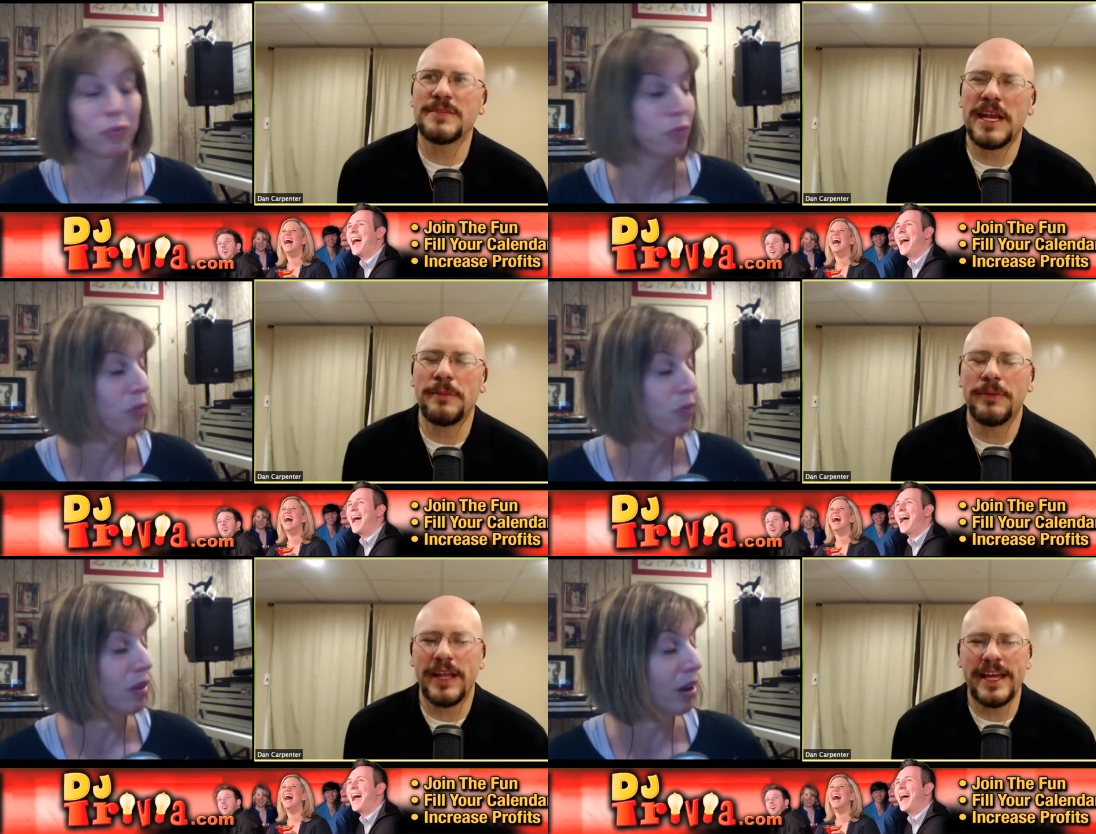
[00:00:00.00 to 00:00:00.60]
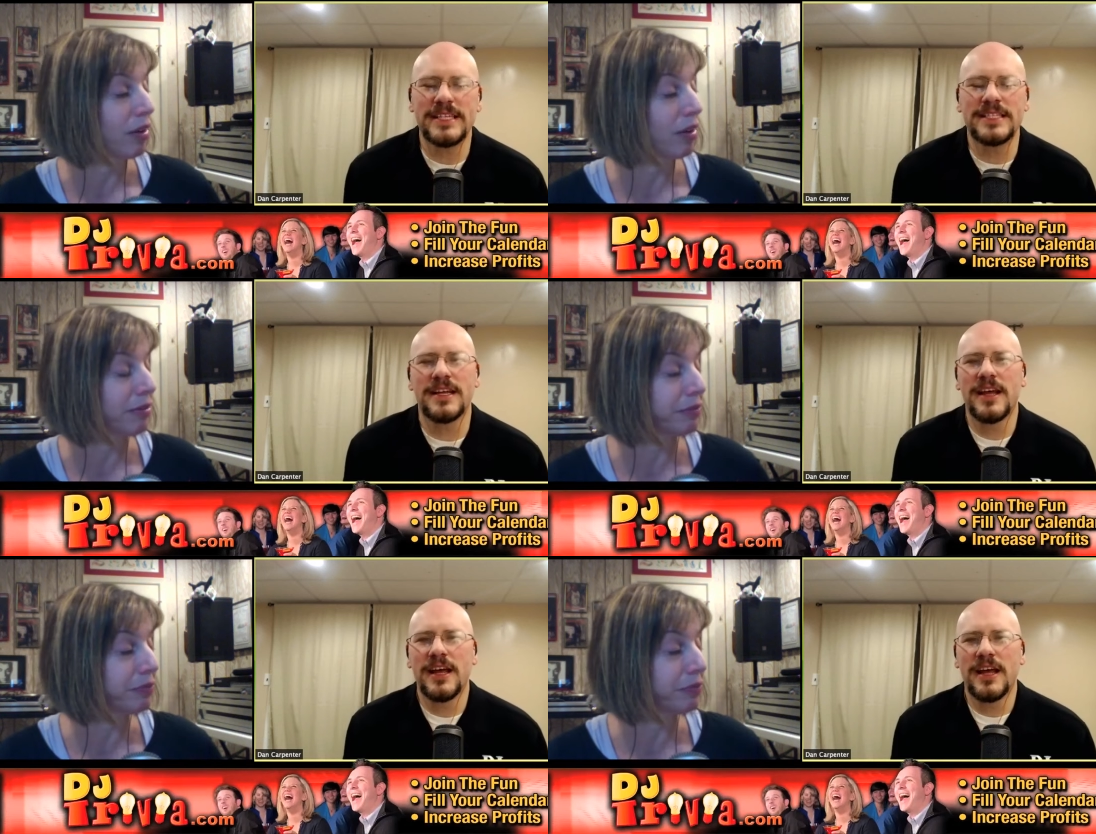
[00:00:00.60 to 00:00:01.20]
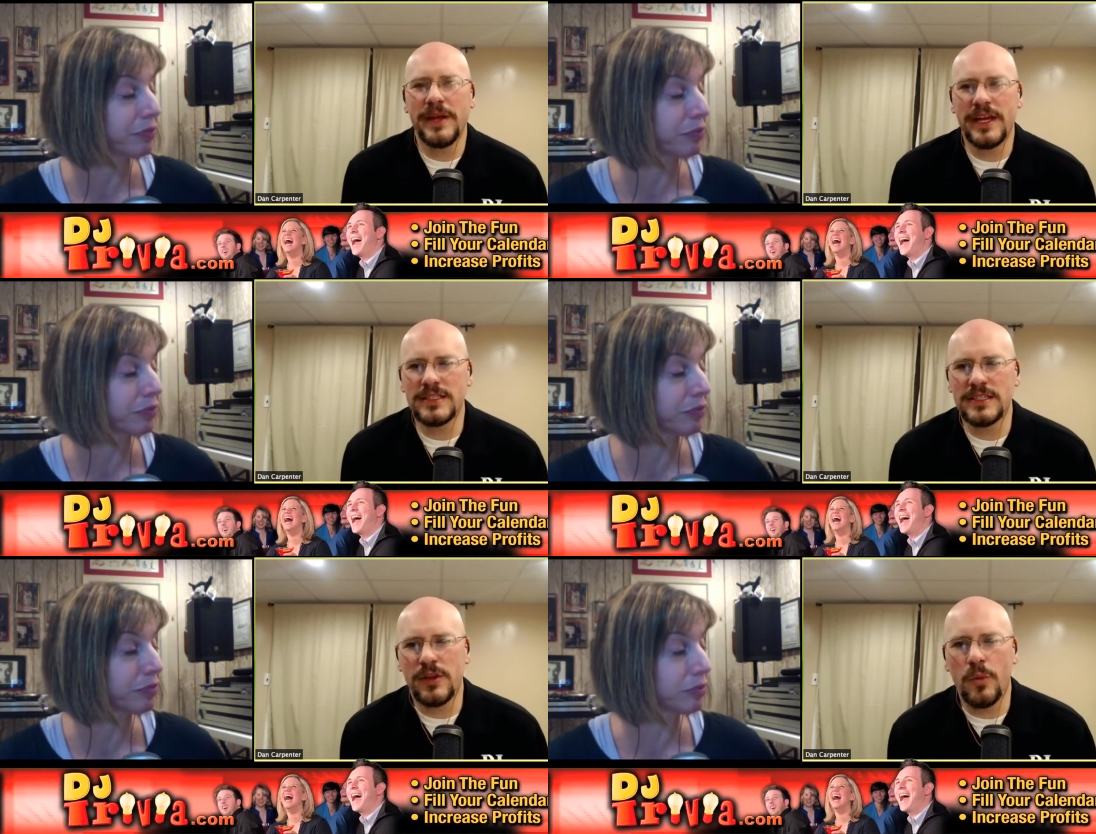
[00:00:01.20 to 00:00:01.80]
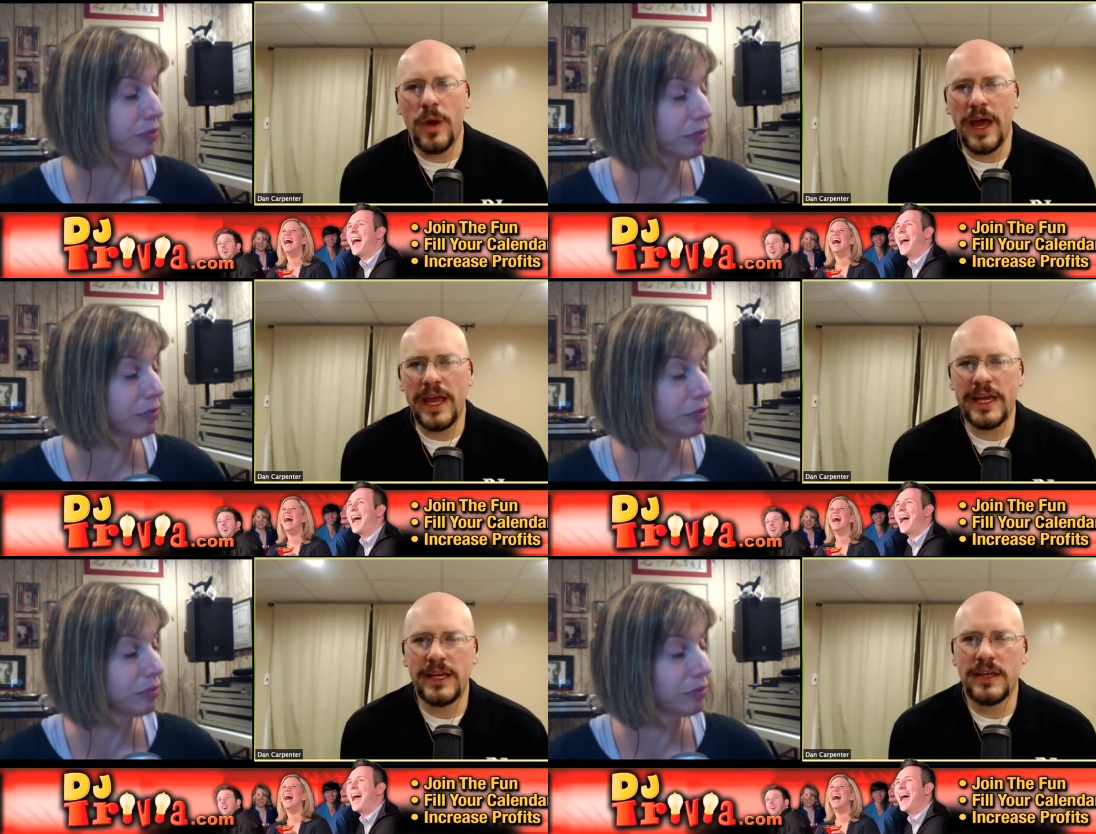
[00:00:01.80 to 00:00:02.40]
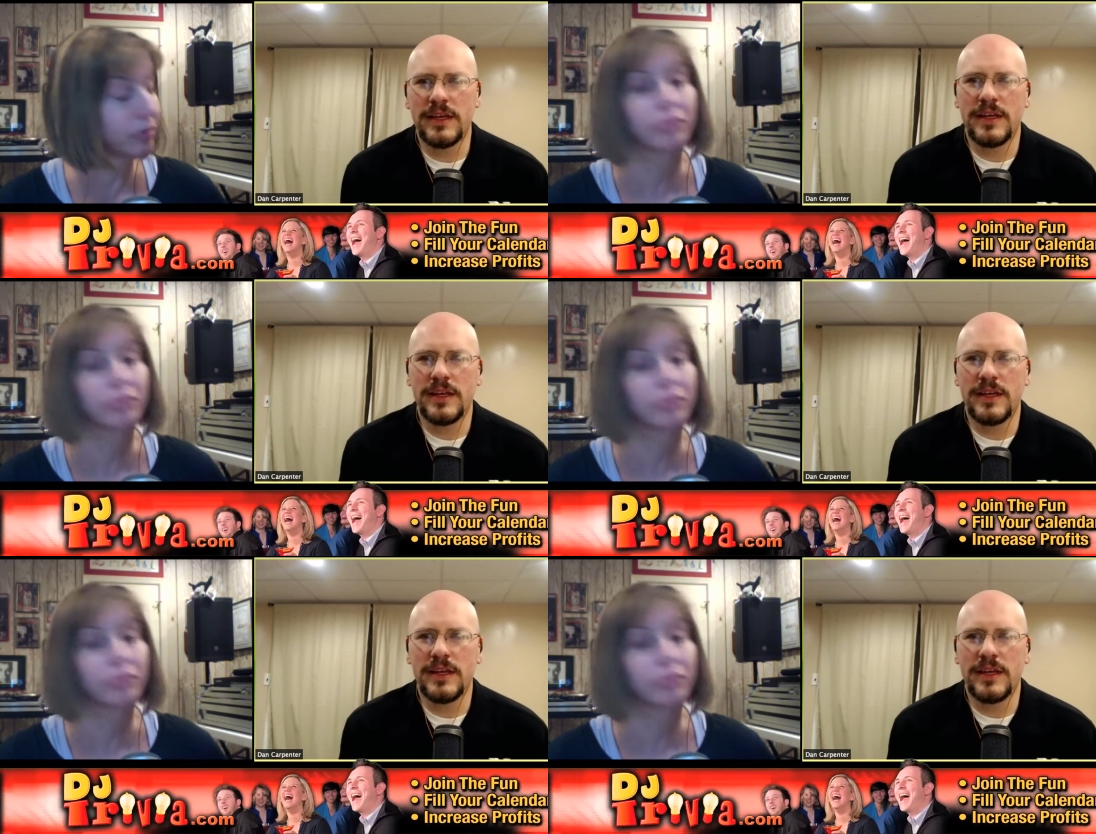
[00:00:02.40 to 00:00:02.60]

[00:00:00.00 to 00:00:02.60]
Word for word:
Speaker 1: many plays because of the way